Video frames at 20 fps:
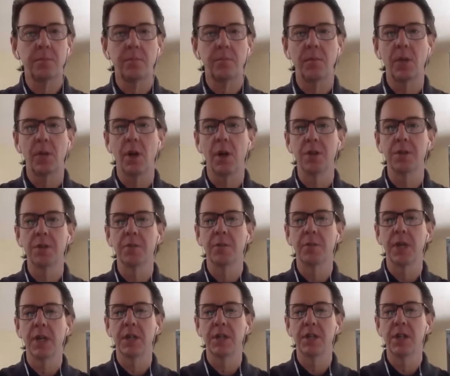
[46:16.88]
Awesome,
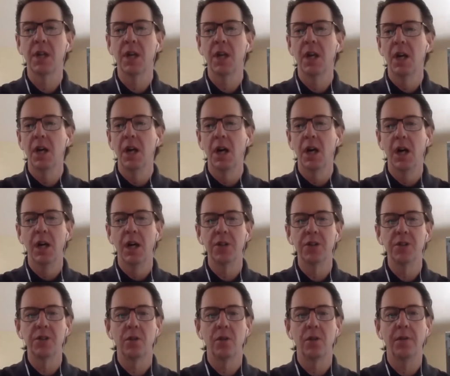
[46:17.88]
thanks.
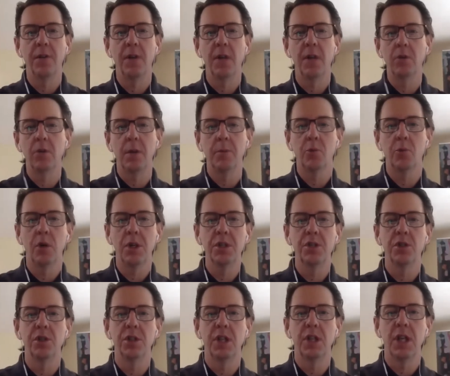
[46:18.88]
So a follow-up
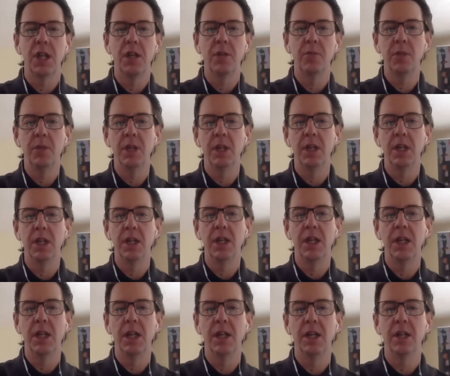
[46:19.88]
question came
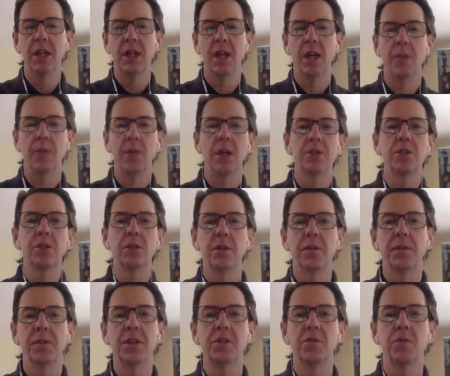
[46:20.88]
in, and I'm not sure
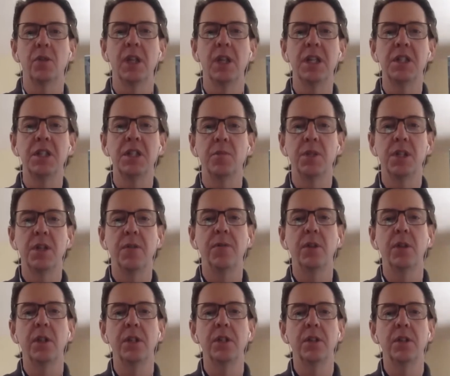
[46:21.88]
if this relates
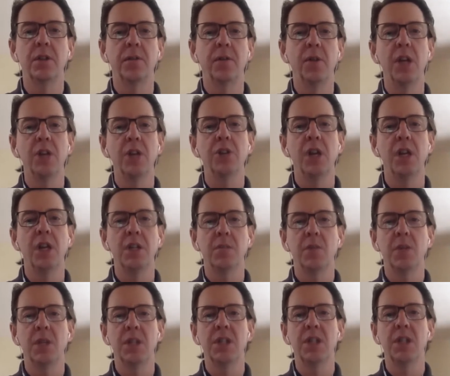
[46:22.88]
specifically to the franchise,
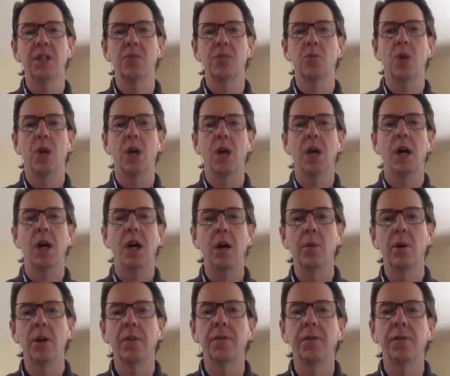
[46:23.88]
but it says, how
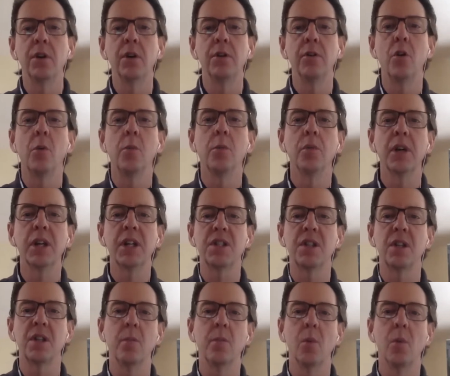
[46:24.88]
about if there are no bricks
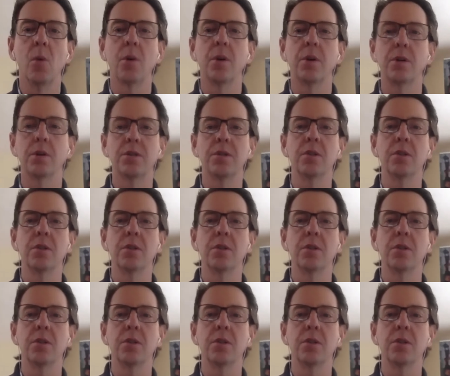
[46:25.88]
and mortar?